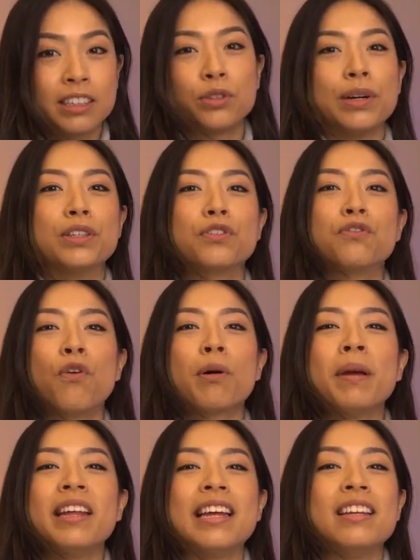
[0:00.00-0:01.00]

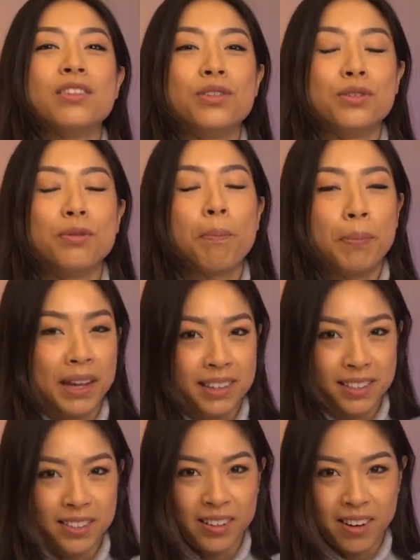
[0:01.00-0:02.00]
transform it into
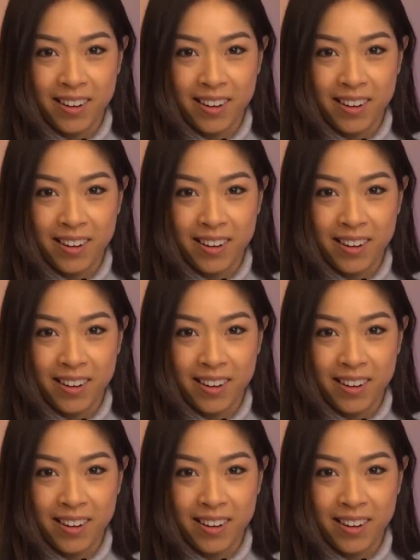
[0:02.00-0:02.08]
pixel